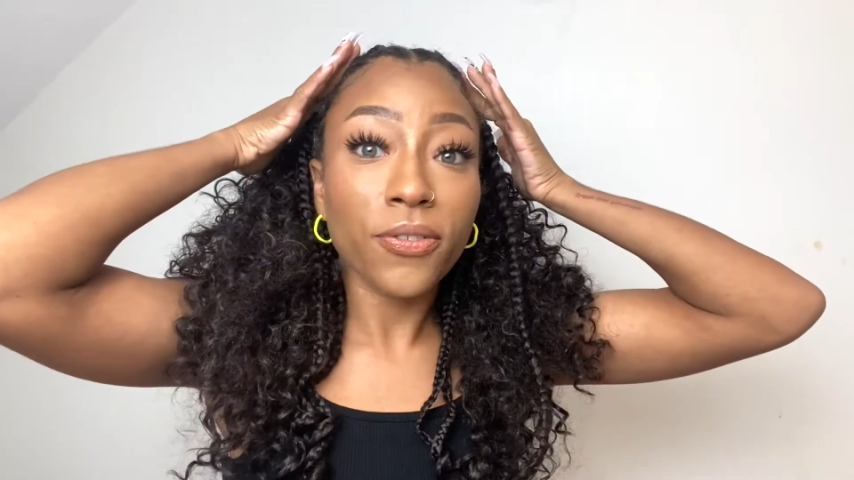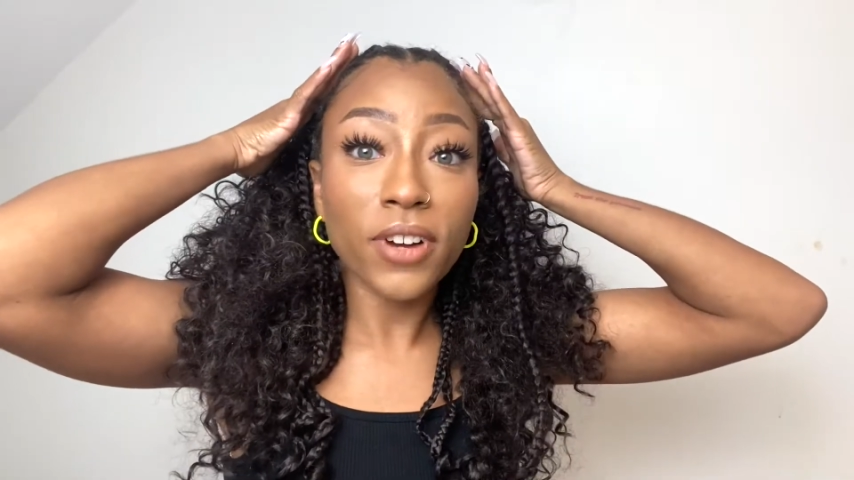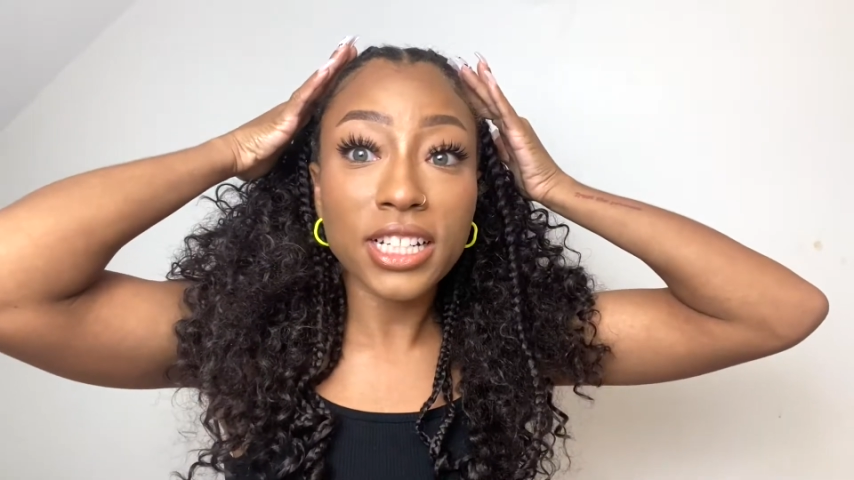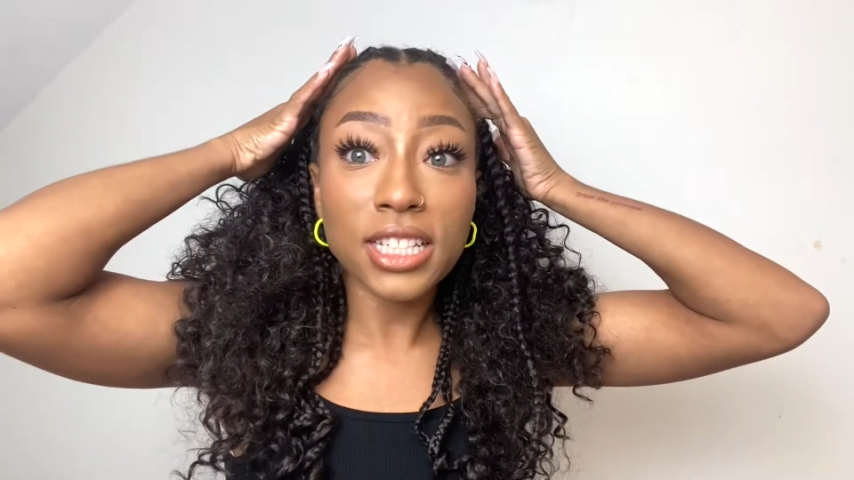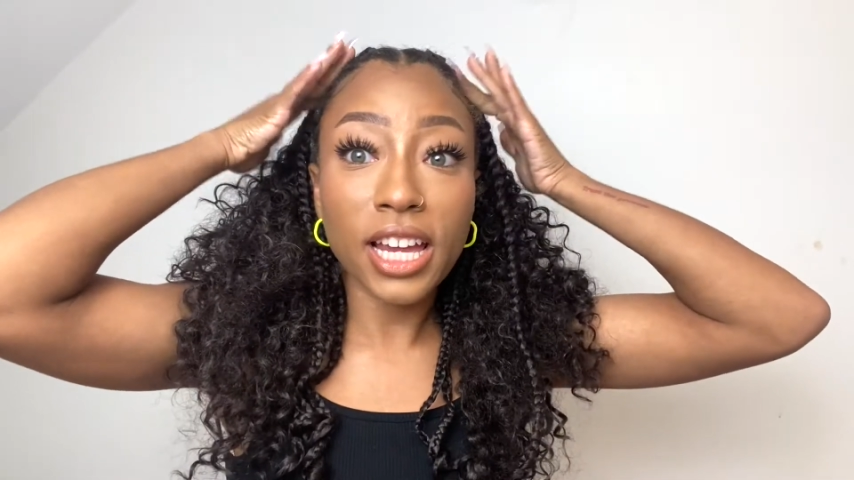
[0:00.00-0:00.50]

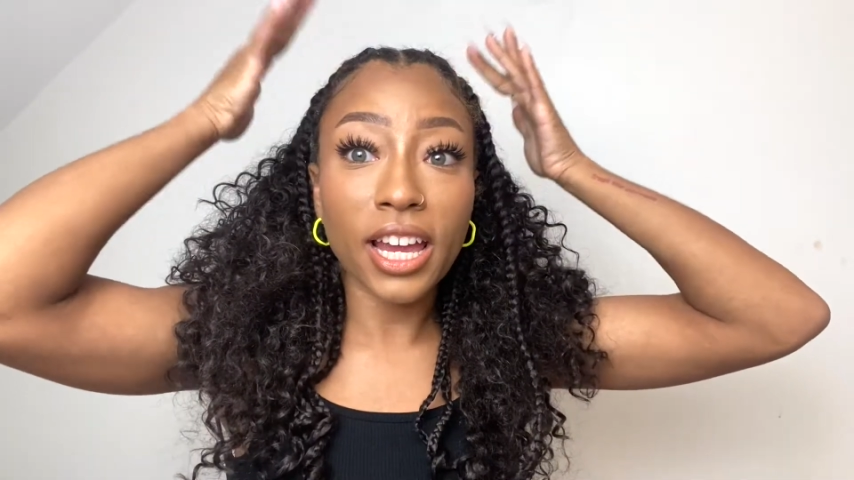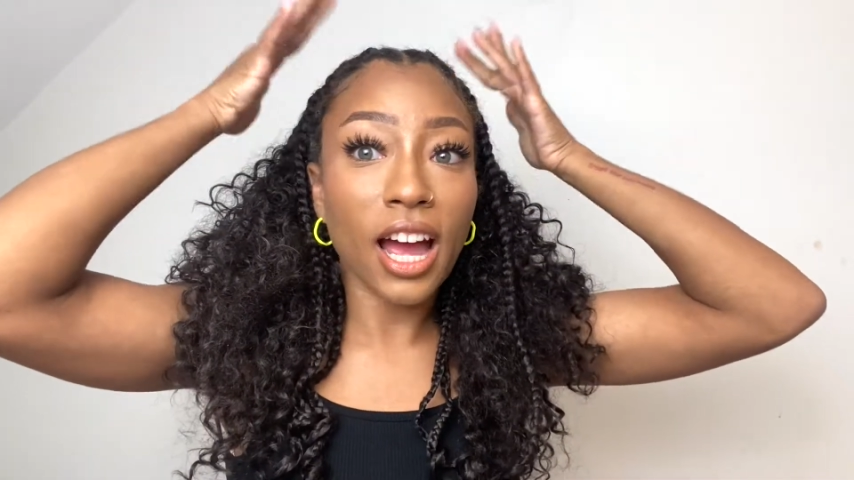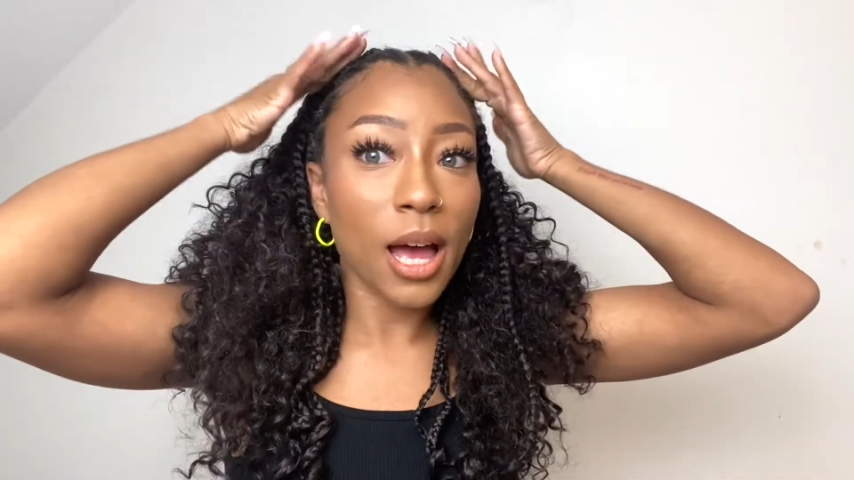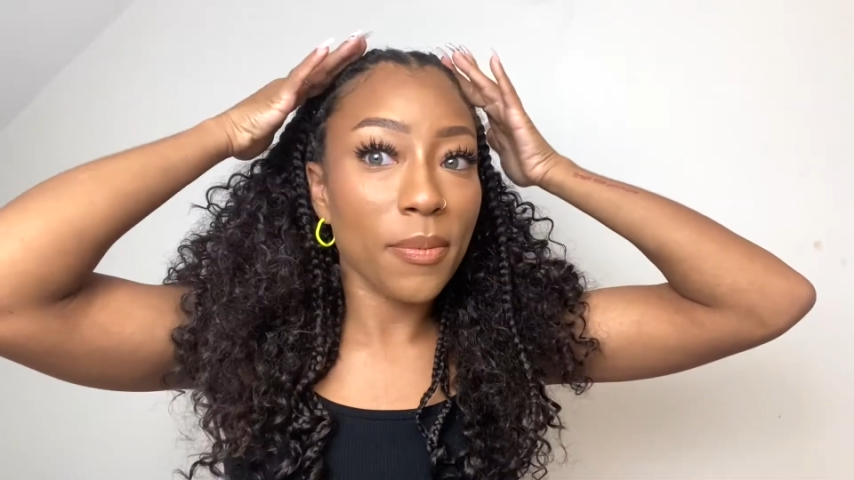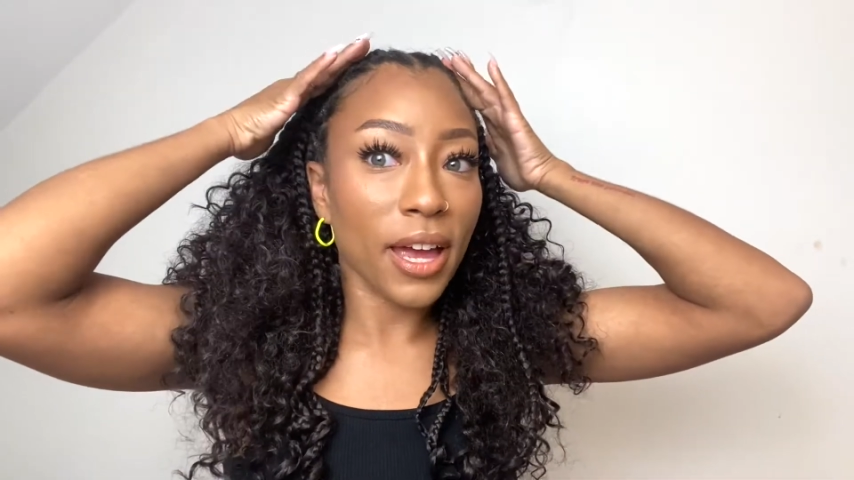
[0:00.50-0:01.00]
frizzing
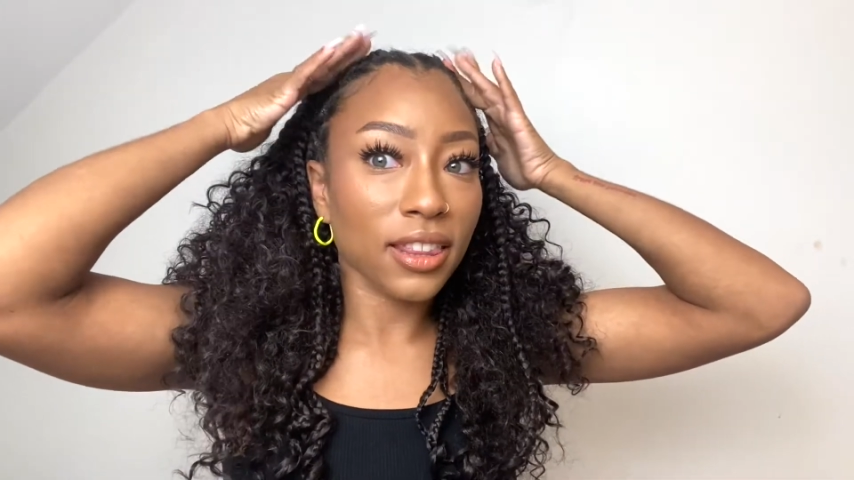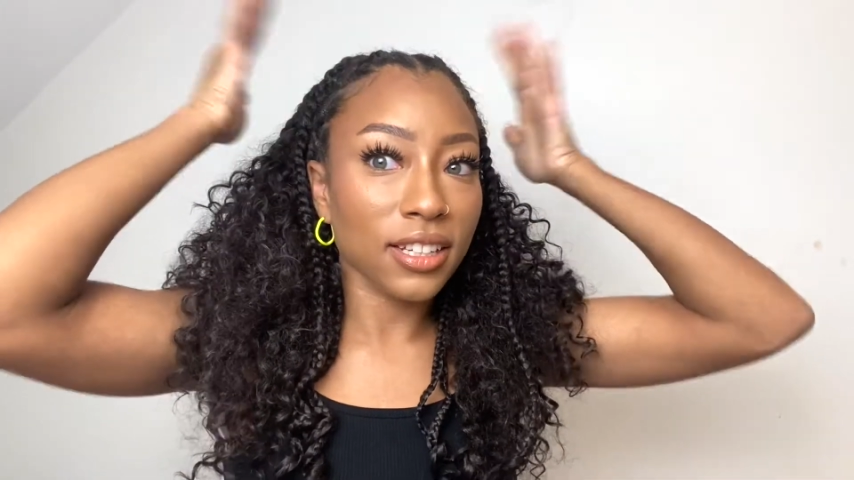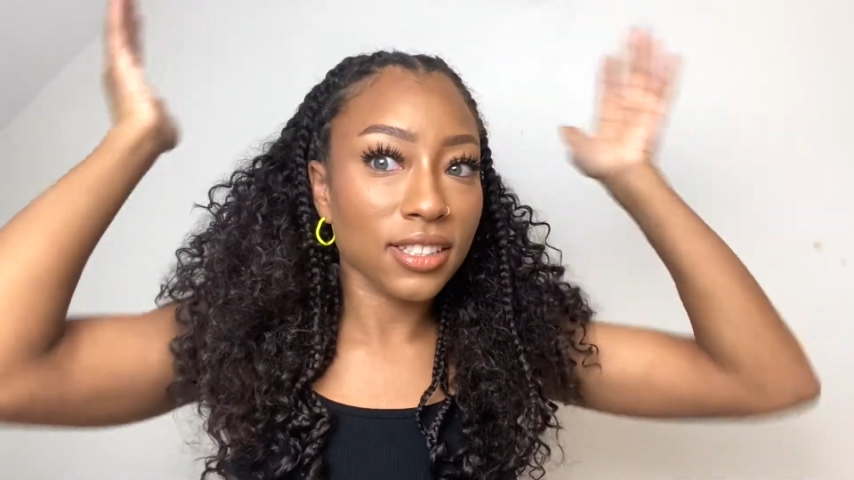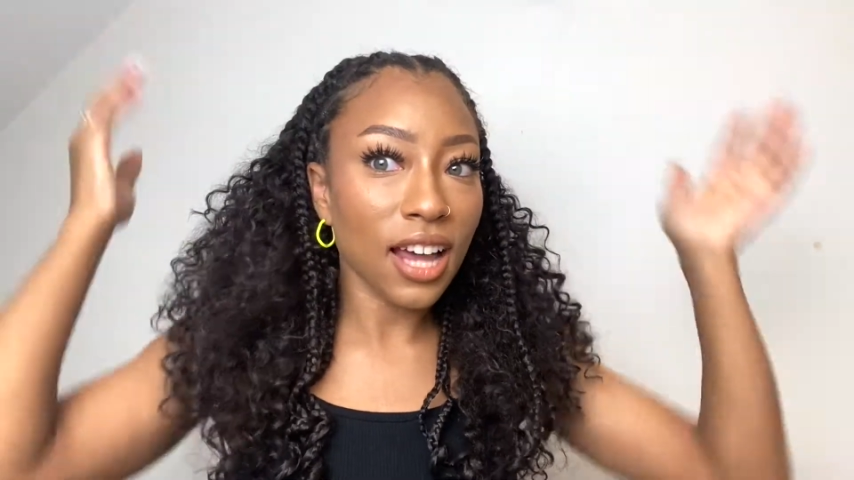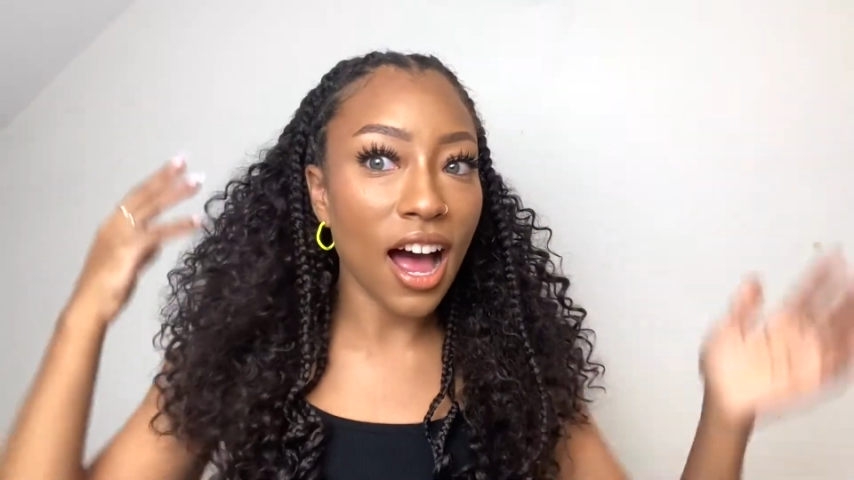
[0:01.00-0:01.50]
up at the
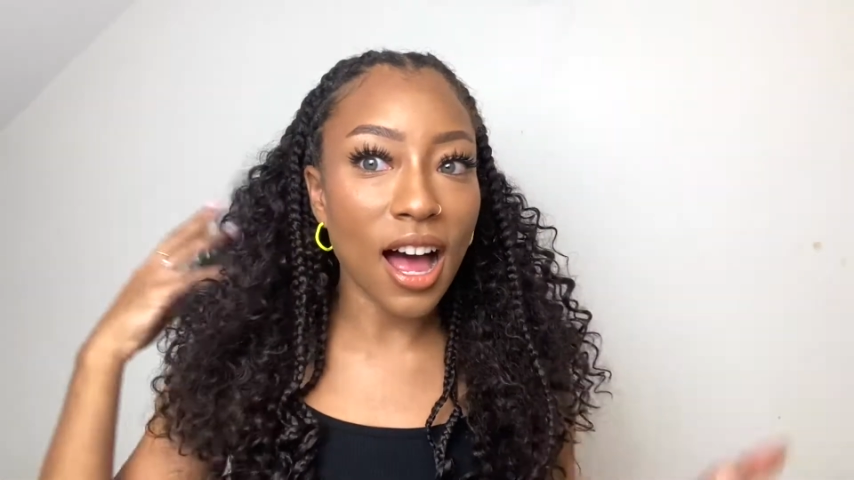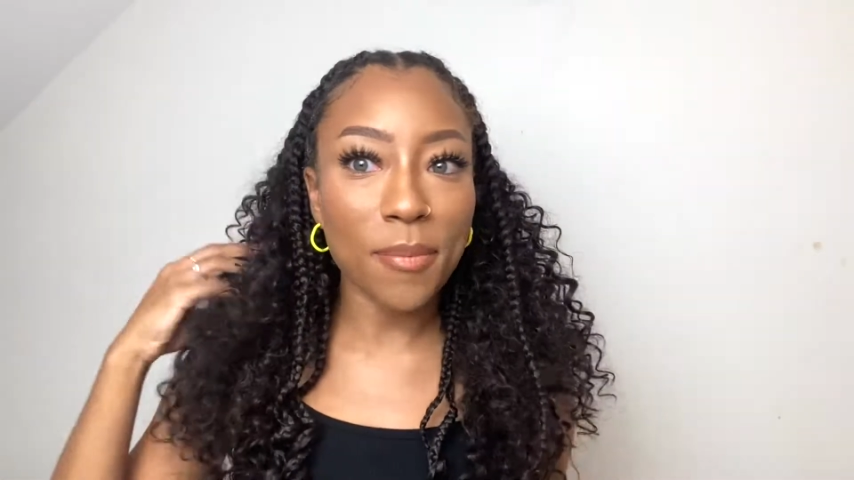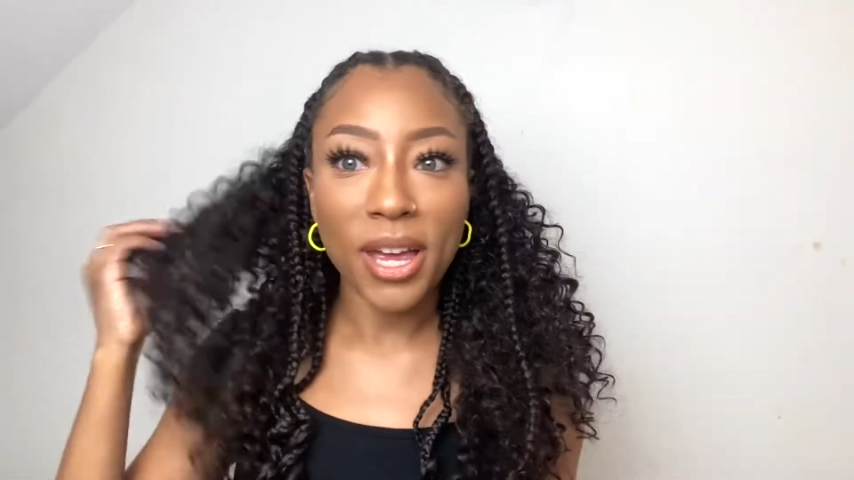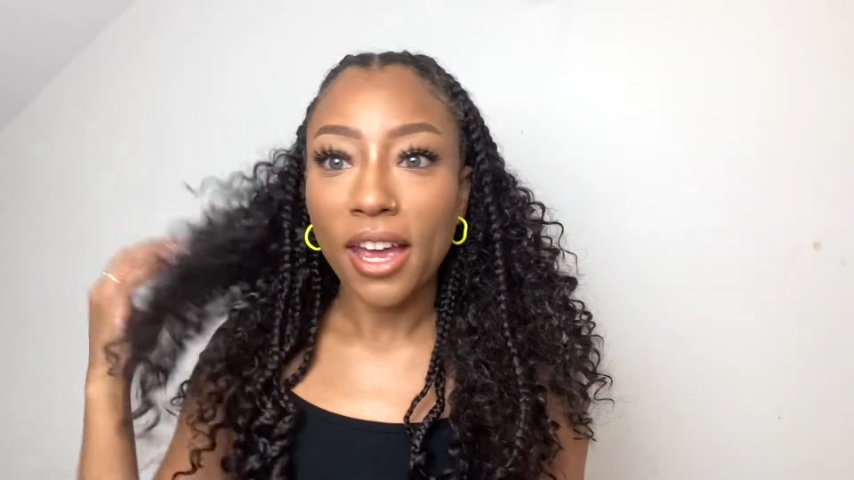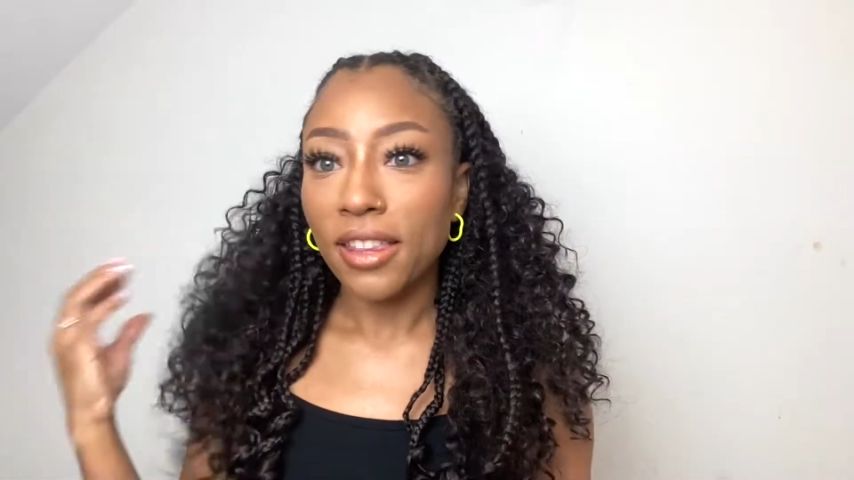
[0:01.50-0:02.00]
top.